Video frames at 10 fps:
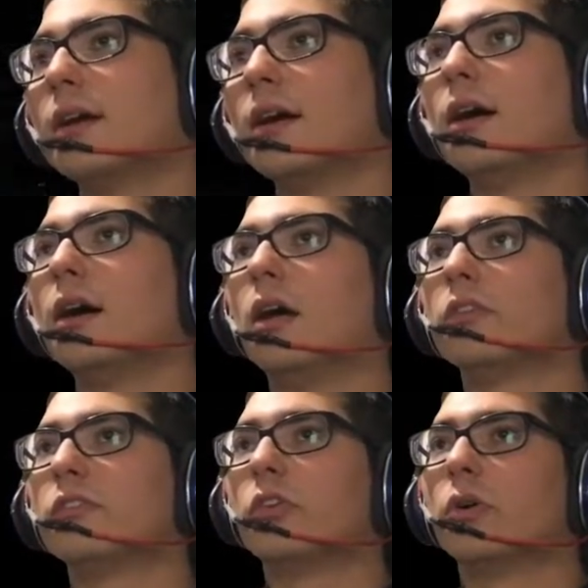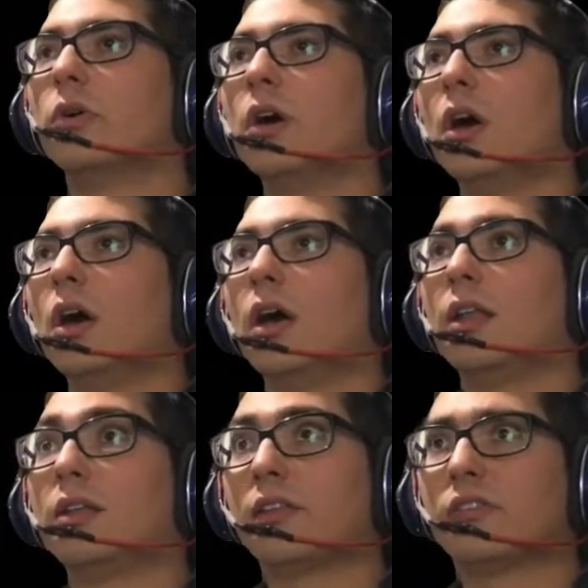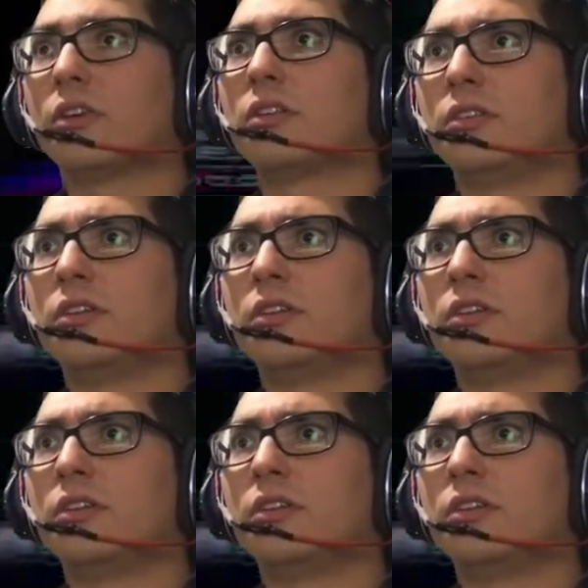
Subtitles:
And that's another